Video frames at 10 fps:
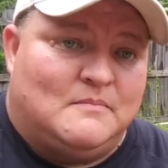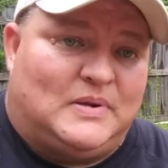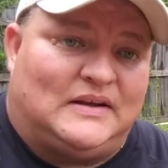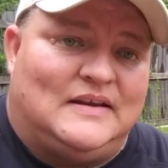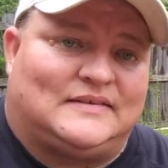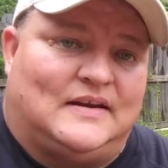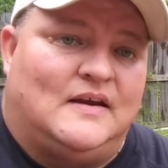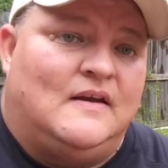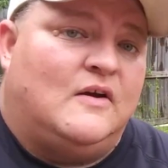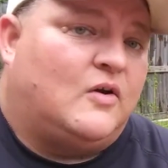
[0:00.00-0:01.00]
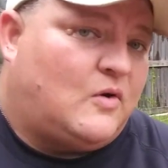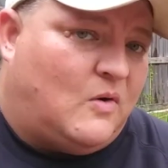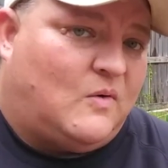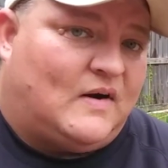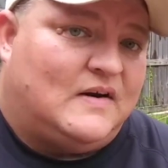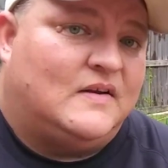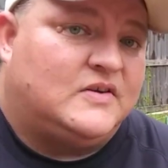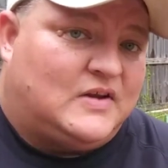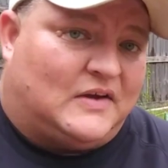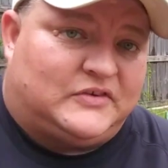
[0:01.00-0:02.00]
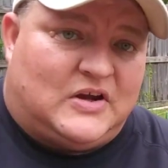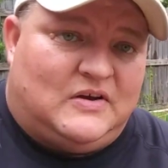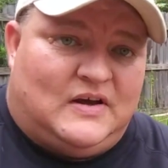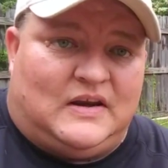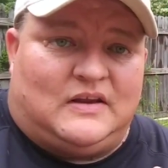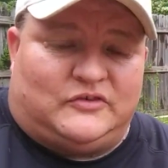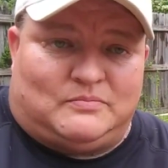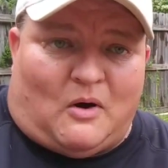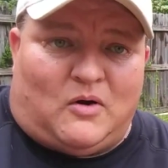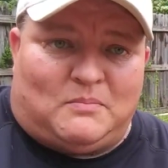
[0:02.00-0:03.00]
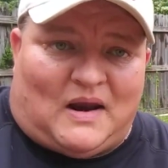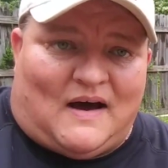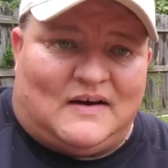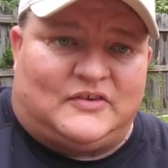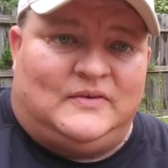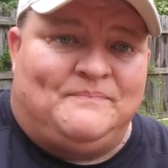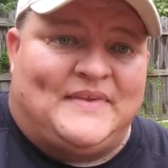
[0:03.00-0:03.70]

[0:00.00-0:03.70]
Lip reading: But listen, corn does good in small blocks,